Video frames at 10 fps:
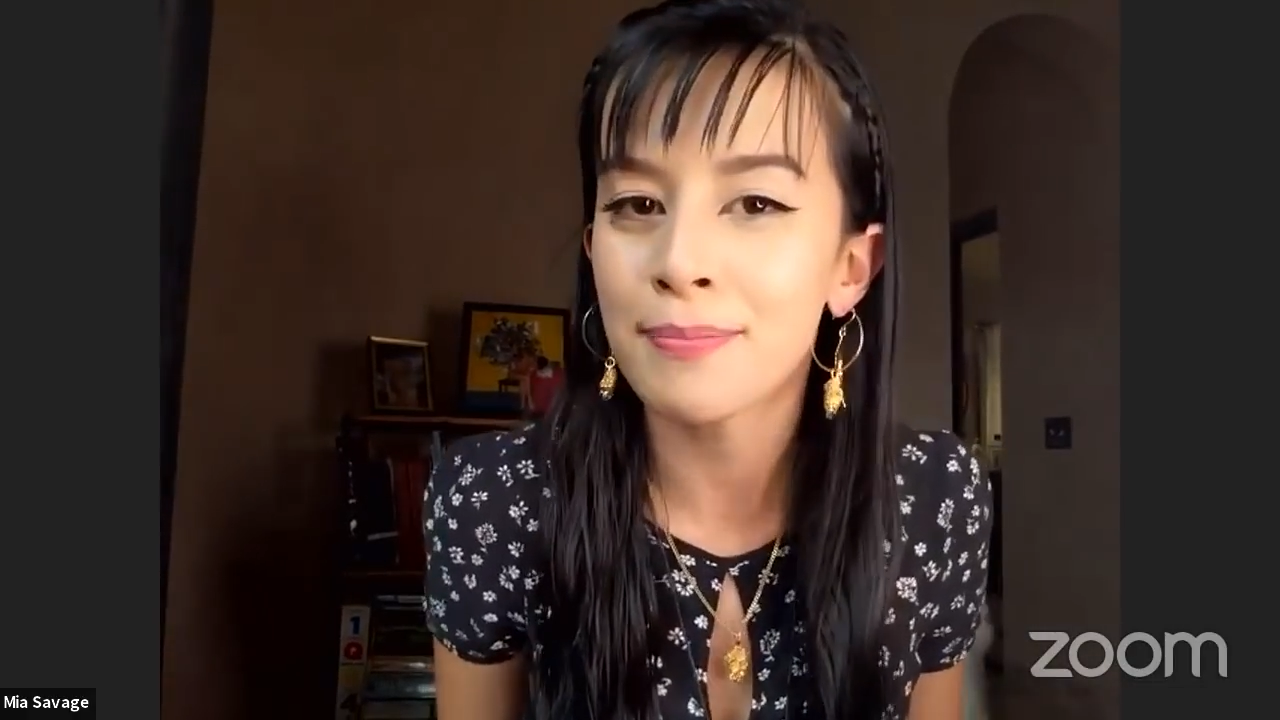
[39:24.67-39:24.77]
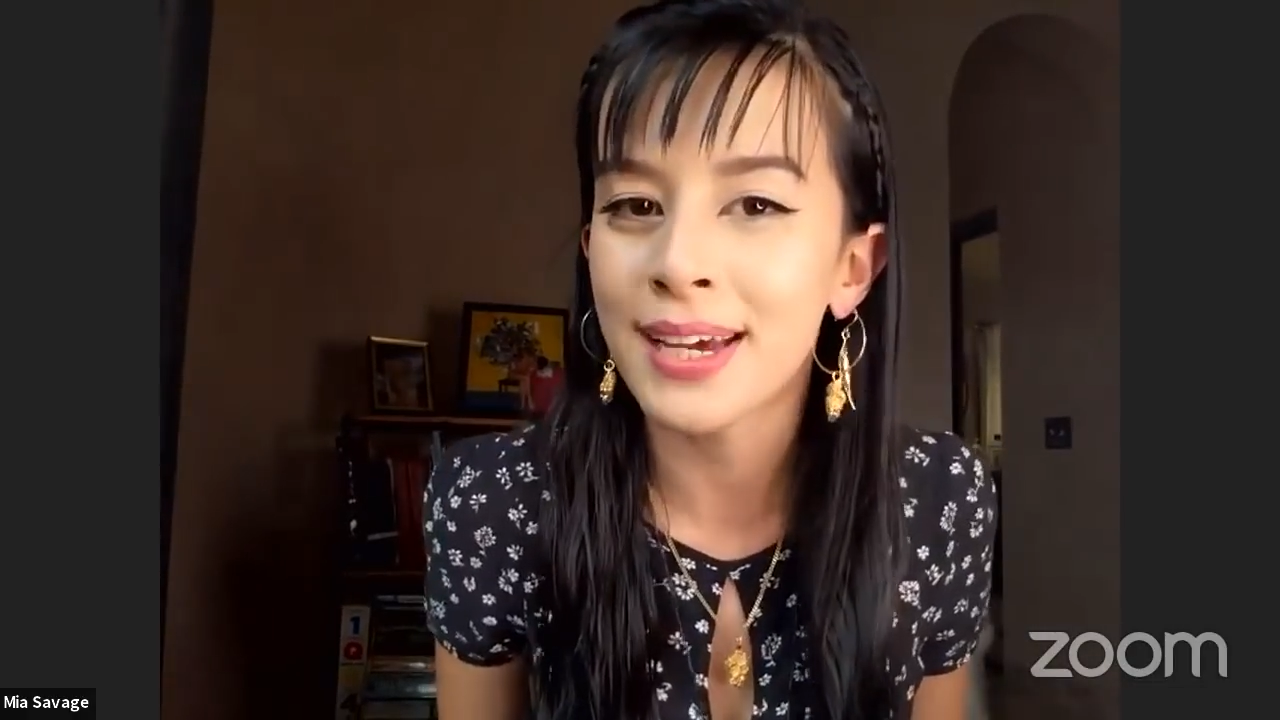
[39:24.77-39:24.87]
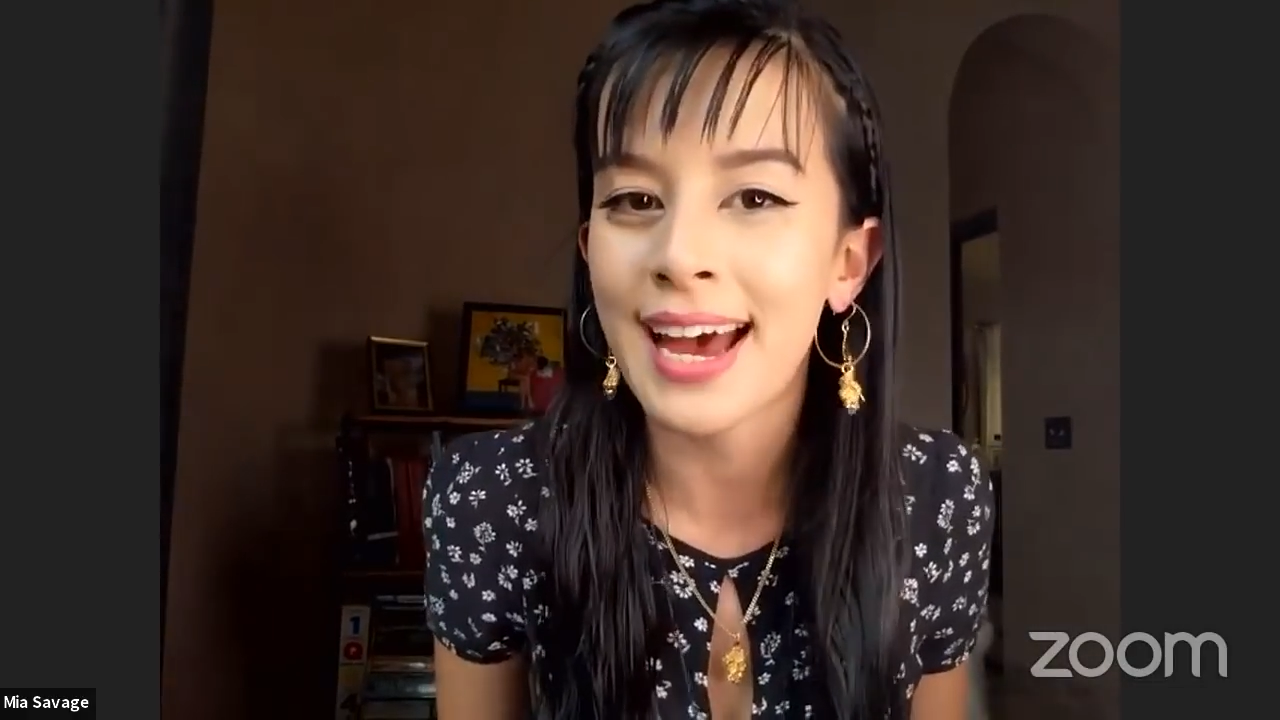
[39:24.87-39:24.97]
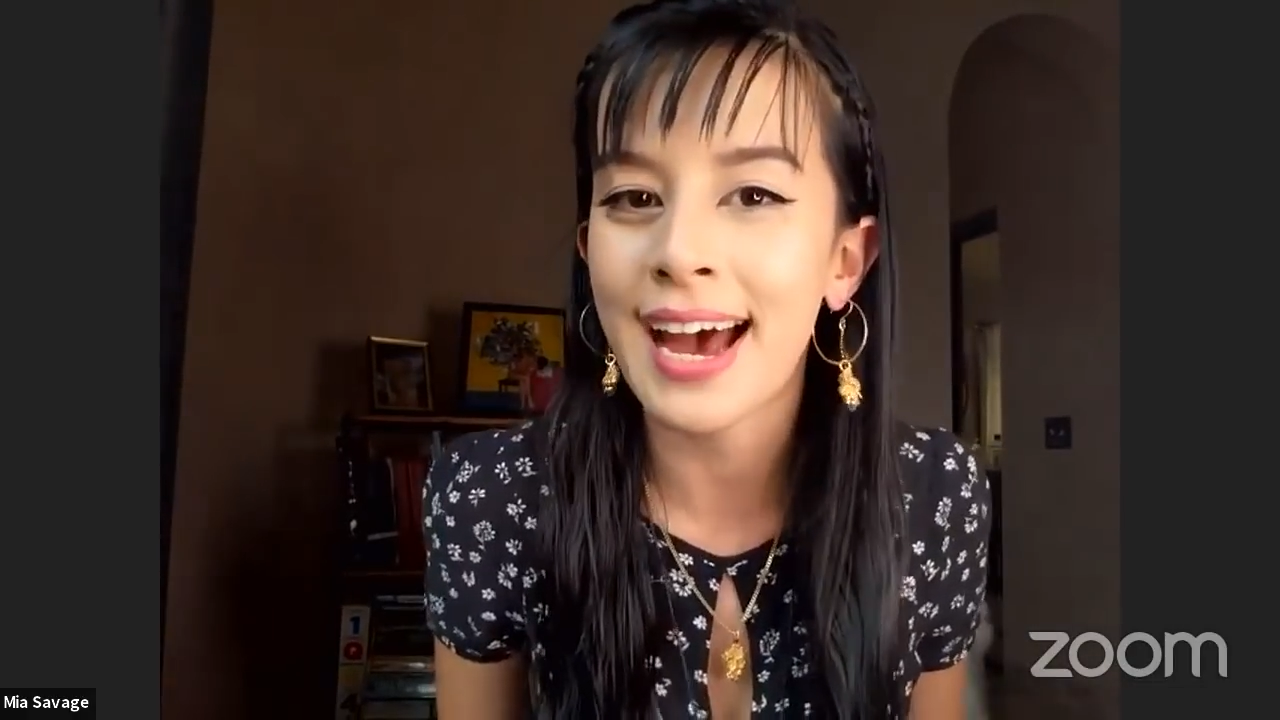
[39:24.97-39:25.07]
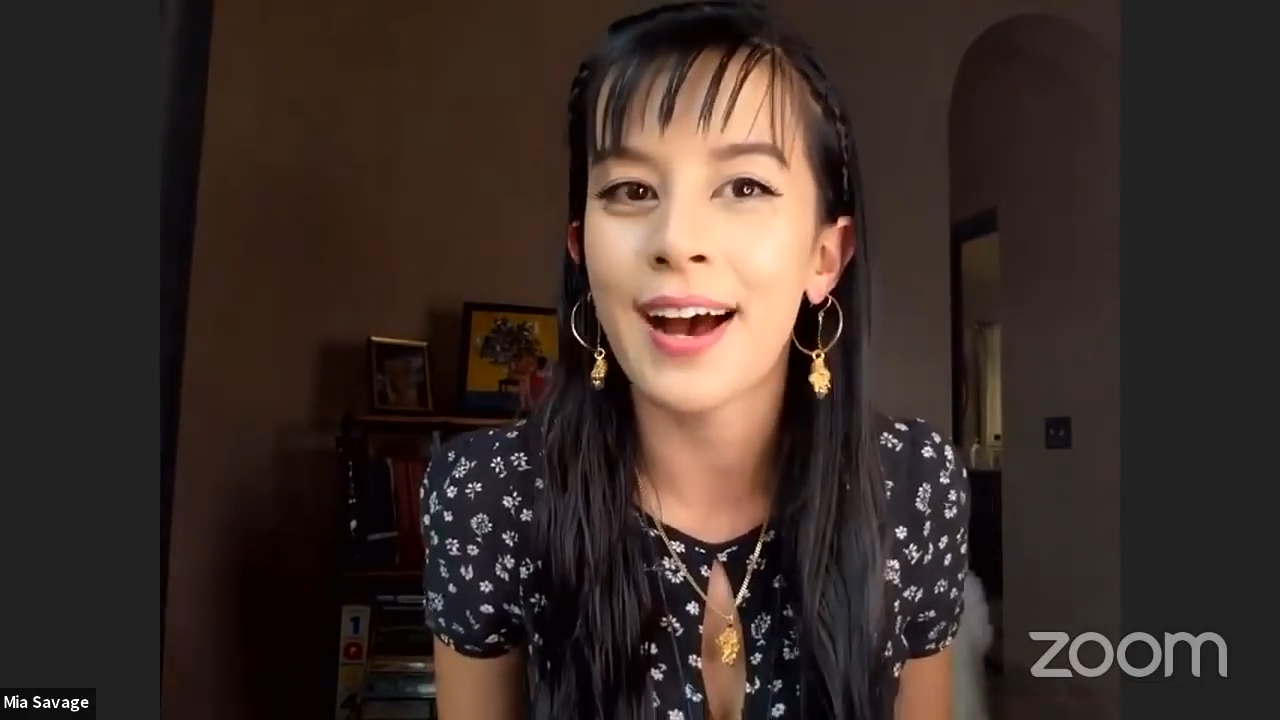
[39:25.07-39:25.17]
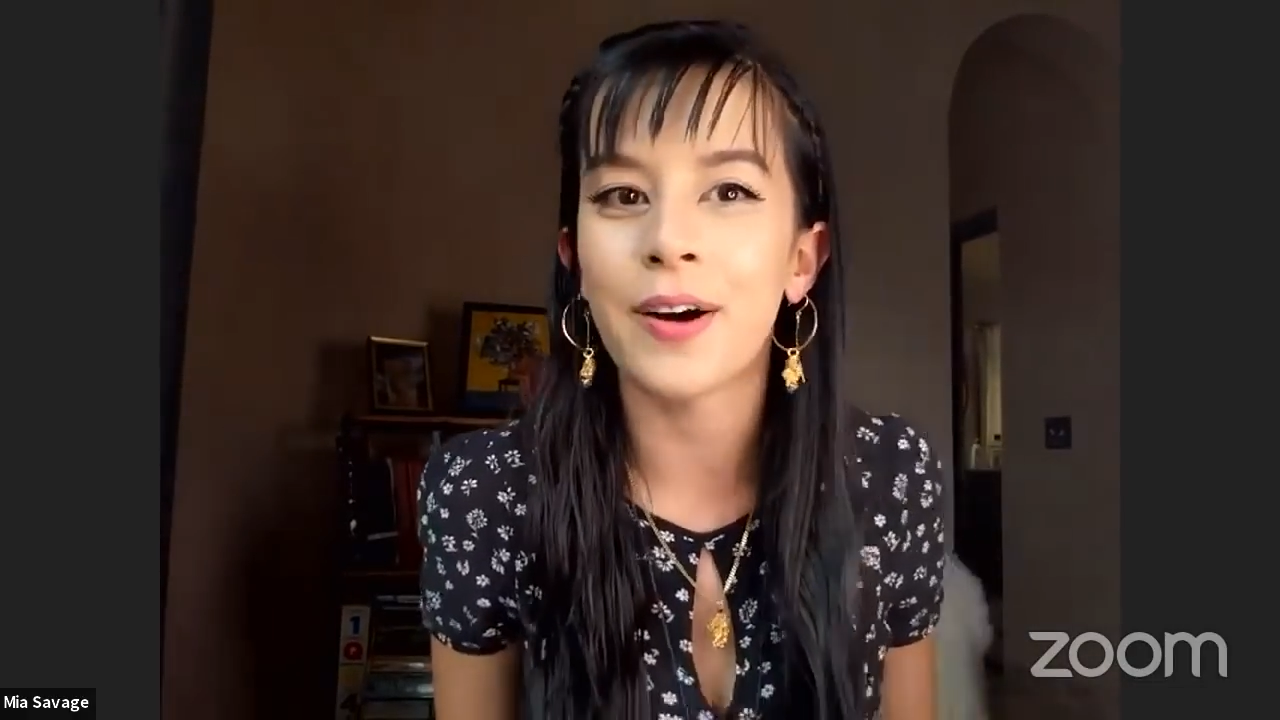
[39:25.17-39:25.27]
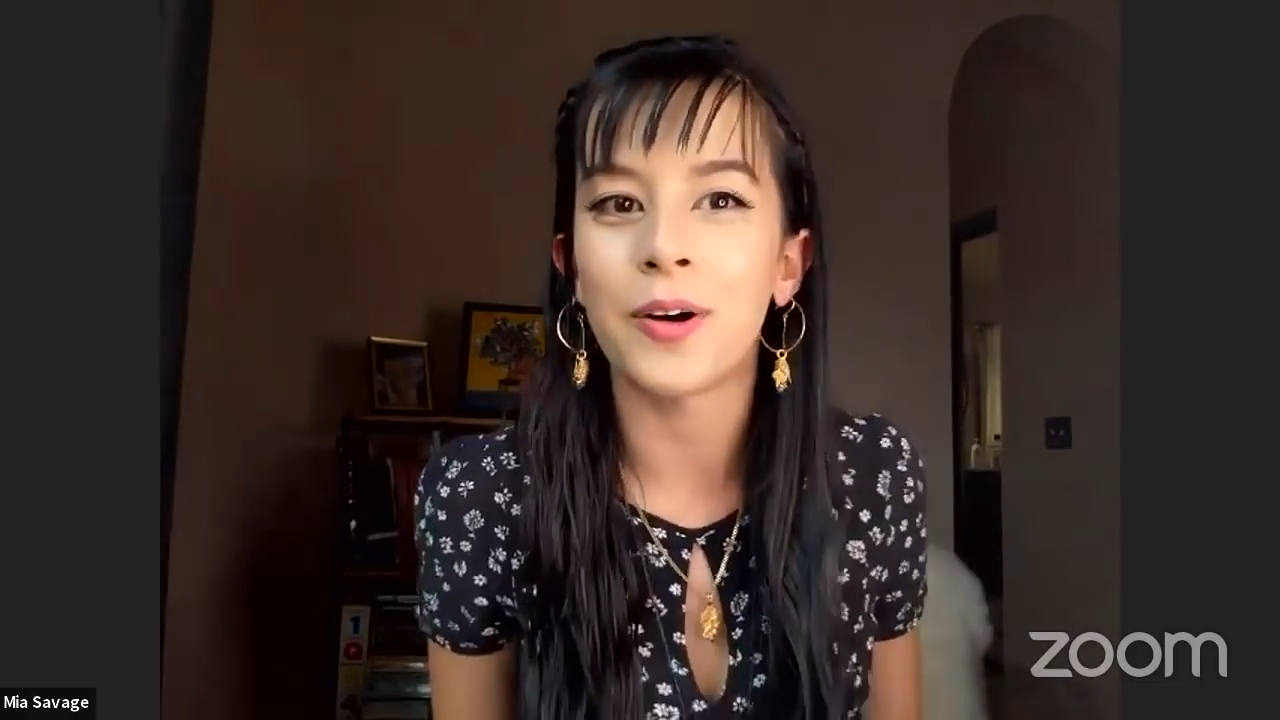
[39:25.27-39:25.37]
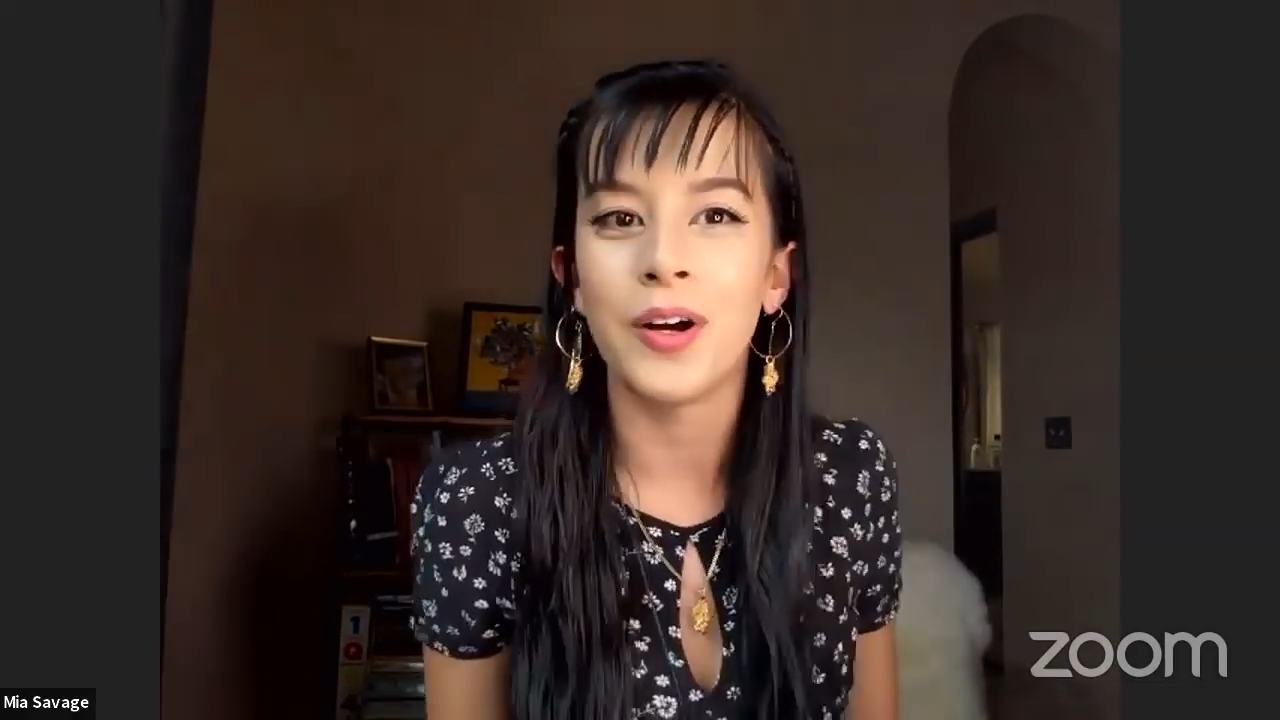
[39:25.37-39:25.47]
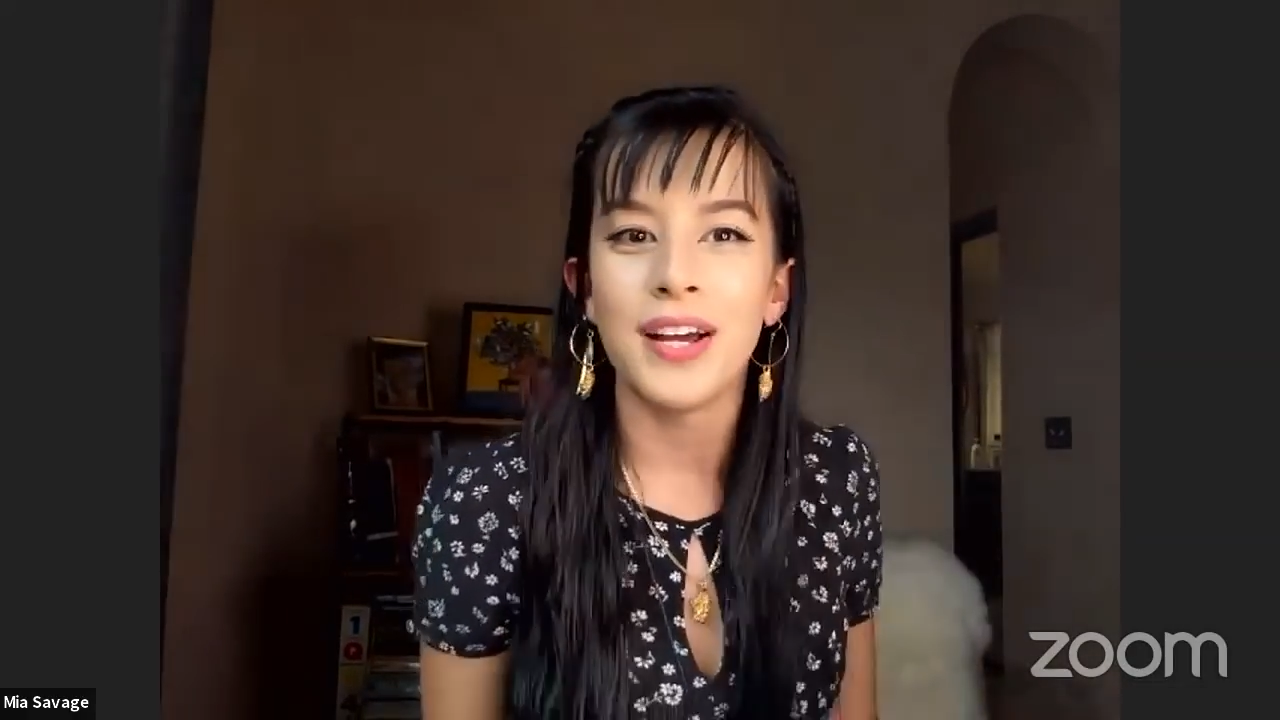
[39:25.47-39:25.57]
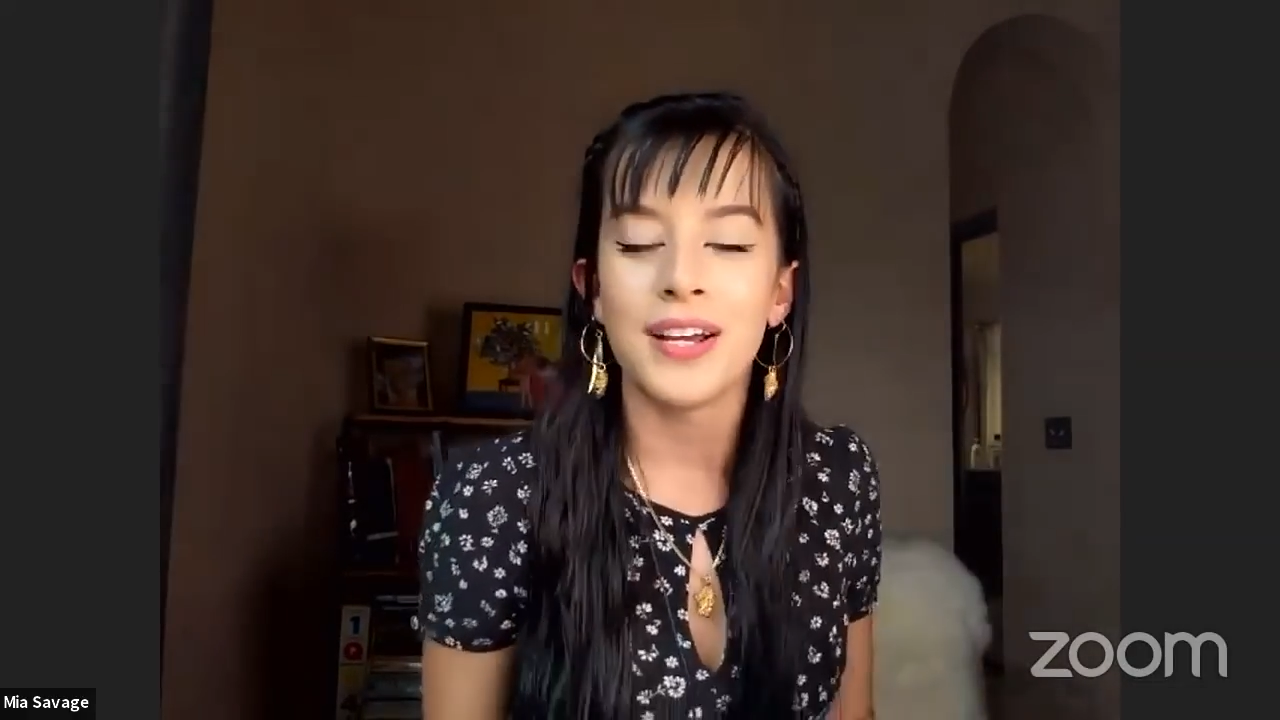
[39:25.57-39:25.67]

Macau.